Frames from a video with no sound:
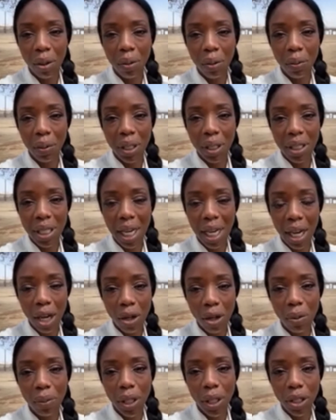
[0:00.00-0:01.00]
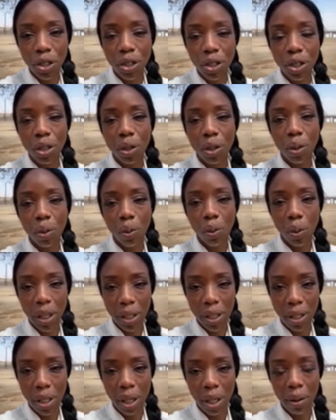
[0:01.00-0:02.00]
was how much
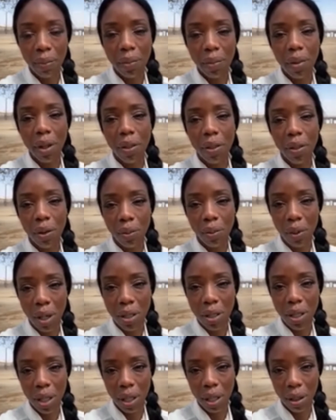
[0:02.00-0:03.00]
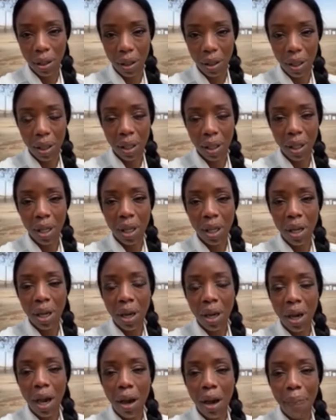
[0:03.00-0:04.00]
wisdom there was here
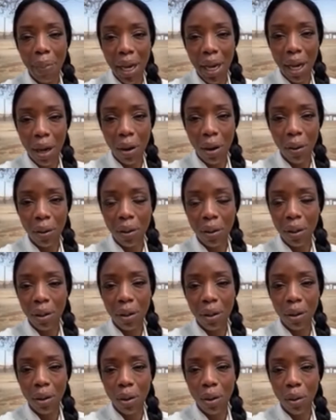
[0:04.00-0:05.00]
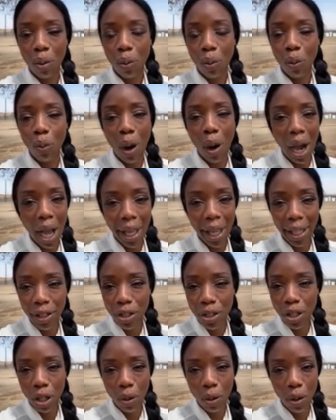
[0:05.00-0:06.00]
about why
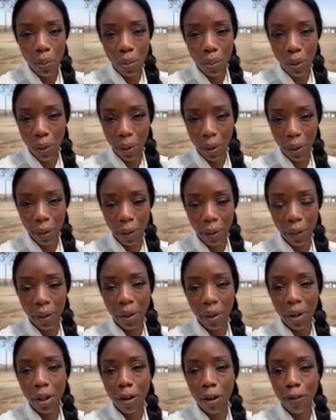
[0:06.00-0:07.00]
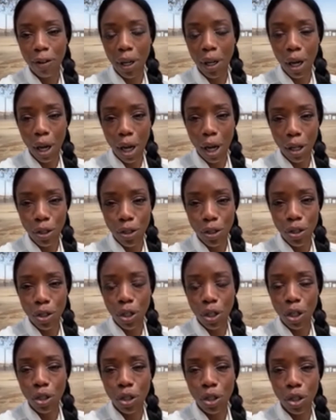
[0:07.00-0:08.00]
it's so important for us
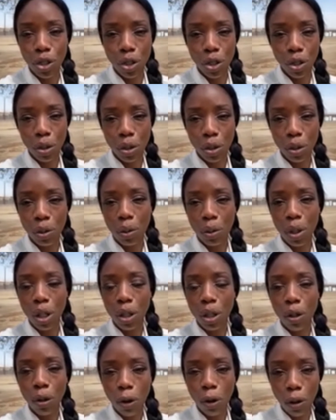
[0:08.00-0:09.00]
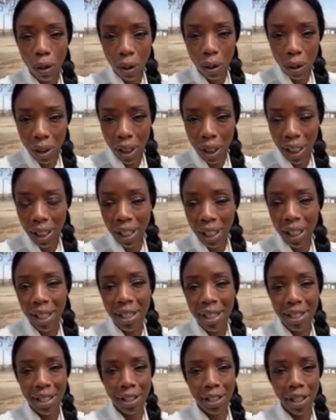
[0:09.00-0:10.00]
to do early
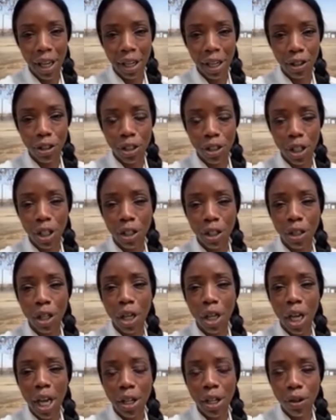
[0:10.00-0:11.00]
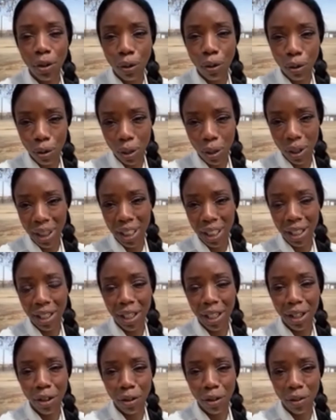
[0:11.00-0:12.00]
detection and early
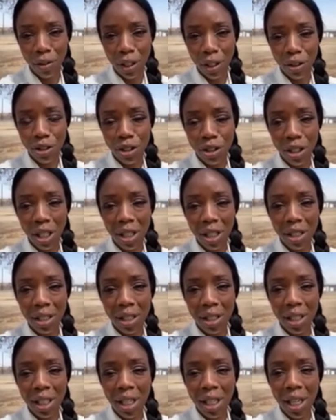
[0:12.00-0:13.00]
intervention.